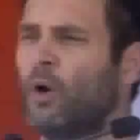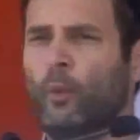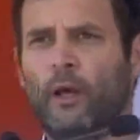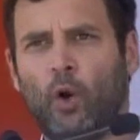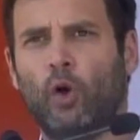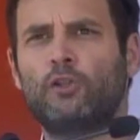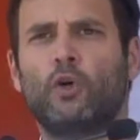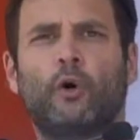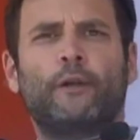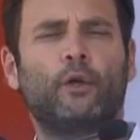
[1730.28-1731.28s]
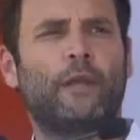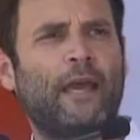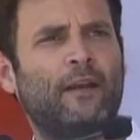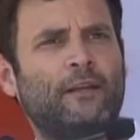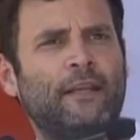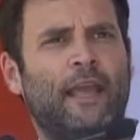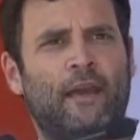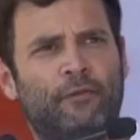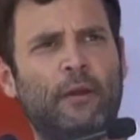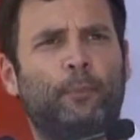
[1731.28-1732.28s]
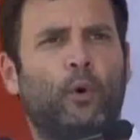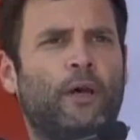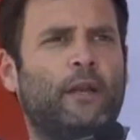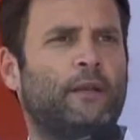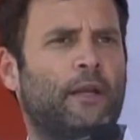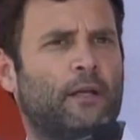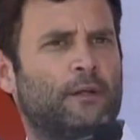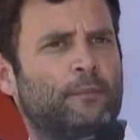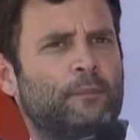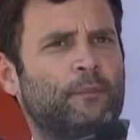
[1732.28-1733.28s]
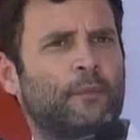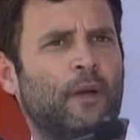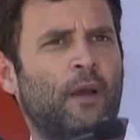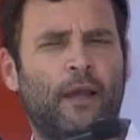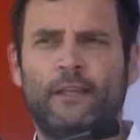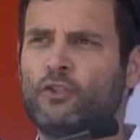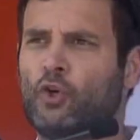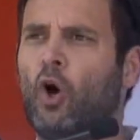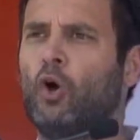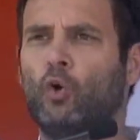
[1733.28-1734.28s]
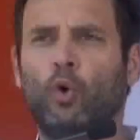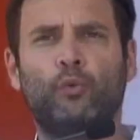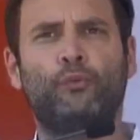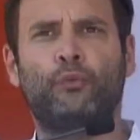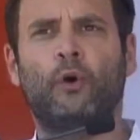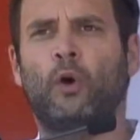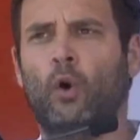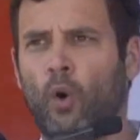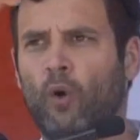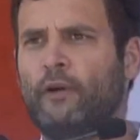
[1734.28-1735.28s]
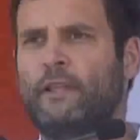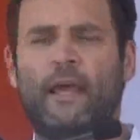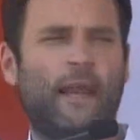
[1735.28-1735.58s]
We are also going to guarantee every poor Indian a strong roof over their